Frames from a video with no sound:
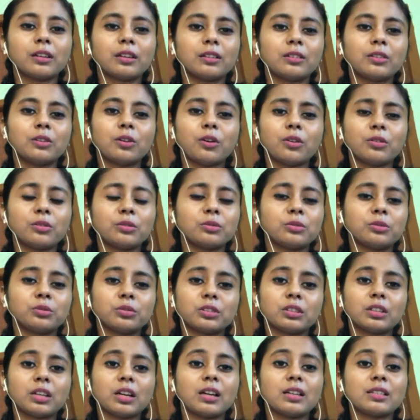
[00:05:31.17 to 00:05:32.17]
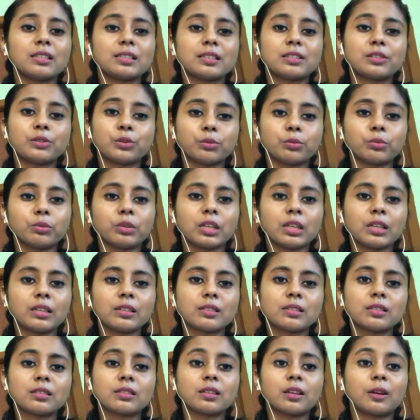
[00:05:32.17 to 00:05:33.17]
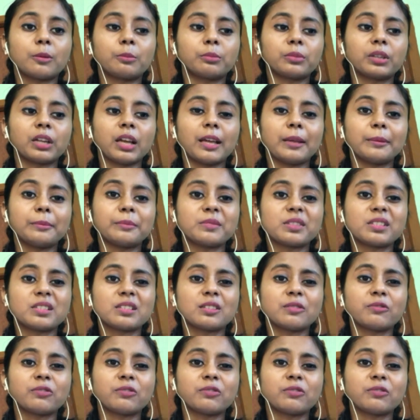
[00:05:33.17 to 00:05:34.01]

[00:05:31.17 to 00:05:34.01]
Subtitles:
long kurtas, tunics sometimes.